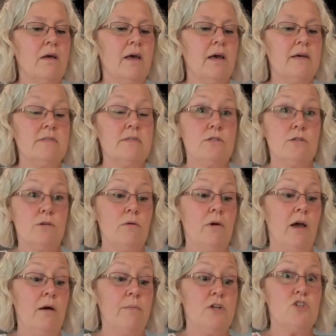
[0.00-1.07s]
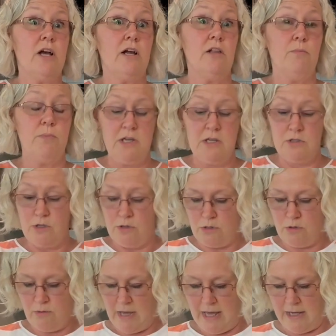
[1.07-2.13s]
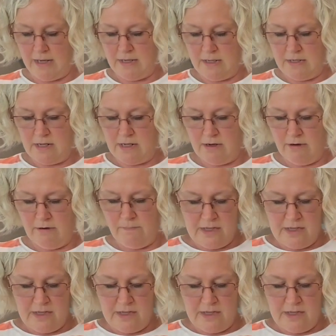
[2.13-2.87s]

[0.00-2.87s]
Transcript: as to how much jalapeno you add in here.